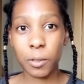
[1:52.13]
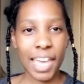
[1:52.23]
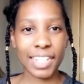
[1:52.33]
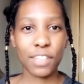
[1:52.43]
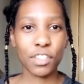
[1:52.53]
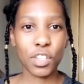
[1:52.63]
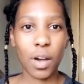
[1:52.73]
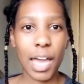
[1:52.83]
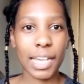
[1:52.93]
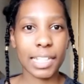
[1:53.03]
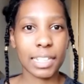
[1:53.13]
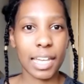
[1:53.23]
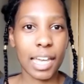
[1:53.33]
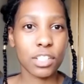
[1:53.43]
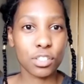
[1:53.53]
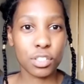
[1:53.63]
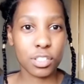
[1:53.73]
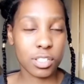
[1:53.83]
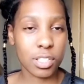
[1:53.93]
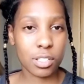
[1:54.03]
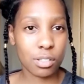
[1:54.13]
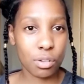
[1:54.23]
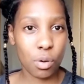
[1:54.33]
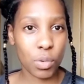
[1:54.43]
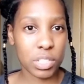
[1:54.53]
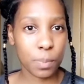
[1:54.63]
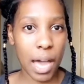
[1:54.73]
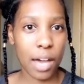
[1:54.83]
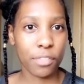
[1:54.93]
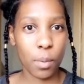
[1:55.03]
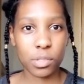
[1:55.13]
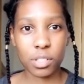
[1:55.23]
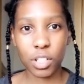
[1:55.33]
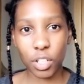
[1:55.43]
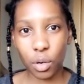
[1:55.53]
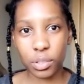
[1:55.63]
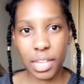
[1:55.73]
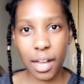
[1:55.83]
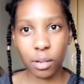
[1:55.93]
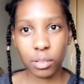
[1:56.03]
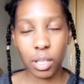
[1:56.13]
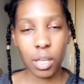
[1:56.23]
And even though I didn't know which path I was going to go down,